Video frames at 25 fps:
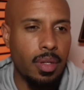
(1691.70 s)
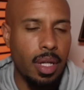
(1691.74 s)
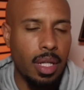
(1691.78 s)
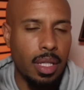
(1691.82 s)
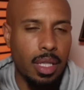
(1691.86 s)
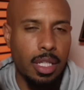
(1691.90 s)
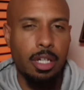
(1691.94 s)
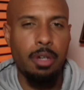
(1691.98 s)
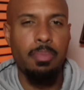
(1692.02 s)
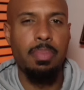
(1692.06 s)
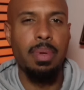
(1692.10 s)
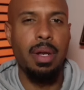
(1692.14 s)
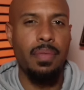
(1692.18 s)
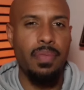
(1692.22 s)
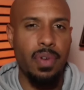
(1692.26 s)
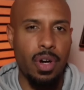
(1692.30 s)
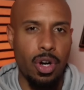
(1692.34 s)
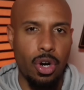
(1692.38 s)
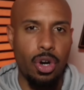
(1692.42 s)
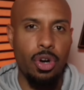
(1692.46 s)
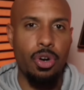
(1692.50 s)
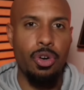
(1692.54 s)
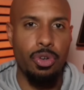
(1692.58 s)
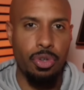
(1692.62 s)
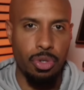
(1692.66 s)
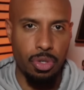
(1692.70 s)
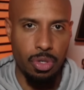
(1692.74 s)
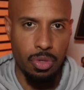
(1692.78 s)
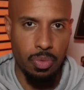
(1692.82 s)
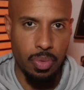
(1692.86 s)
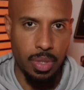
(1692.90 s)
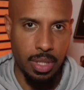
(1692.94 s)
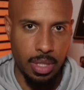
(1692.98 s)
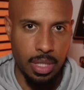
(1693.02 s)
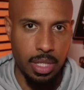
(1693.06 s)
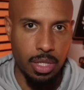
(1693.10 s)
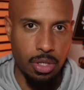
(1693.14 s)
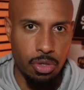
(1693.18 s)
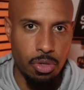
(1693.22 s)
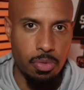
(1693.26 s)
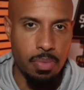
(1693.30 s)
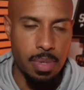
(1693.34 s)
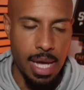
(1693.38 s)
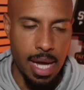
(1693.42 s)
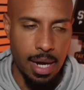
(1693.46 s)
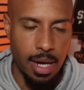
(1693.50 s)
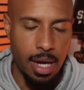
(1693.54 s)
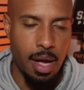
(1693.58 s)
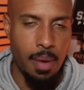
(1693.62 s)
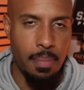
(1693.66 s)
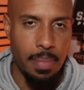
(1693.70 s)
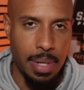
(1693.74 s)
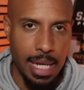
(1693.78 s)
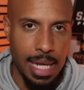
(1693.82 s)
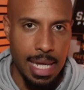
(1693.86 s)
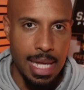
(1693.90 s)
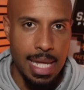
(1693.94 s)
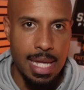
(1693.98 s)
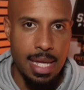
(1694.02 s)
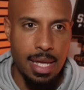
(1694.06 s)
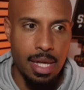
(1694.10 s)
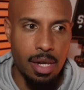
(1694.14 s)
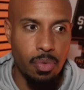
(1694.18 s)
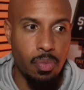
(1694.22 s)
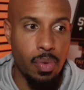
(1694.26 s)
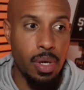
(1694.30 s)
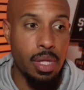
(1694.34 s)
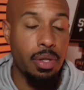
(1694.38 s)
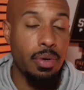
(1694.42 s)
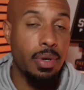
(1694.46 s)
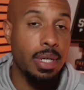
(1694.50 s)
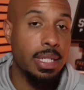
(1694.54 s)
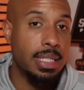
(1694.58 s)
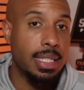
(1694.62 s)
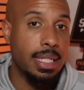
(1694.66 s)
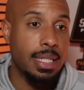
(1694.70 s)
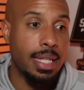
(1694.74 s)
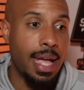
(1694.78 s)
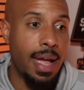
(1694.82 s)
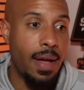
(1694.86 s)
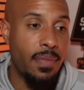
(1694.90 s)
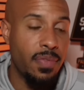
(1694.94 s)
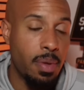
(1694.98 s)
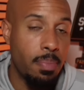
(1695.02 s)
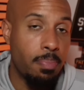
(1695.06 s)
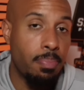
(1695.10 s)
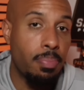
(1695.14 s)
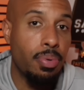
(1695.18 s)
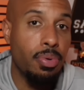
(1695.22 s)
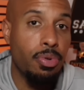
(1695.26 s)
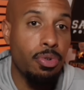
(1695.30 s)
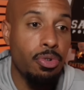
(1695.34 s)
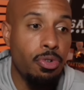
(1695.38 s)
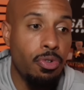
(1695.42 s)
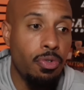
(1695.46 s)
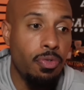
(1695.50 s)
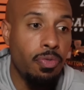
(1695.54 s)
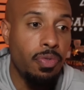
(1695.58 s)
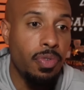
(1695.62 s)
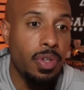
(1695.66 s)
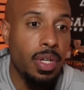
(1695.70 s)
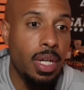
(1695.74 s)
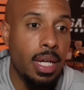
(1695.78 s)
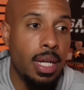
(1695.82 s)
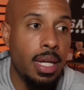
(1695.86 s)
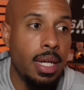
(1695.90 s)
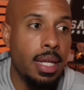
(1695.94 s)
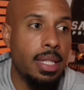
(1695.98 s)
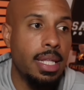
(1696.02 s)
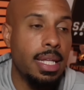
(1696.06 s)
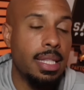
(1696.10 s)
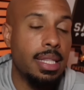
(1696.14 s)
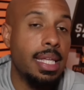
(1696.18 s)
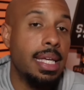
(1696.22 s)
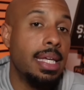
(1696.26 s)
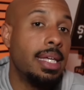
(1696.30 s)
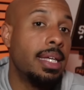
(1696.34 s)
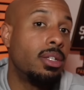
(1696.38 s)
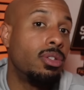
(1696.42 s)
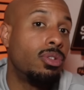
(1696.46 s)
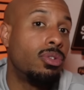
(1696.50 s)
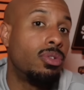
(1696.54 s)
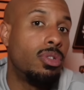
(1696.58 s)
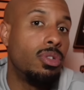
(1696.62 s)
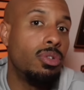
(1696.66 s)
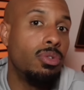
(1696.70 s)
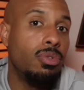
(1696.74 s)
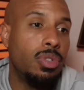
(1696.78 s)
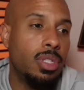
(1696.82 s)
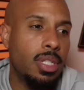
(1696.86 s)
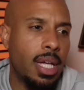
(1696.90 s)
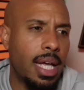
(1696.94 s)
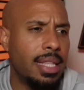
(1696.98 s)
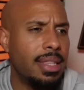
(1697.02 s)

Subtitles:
a little bit of a hurdle with Klint Kubiak coming in, whether it's that they have to prove that they can do,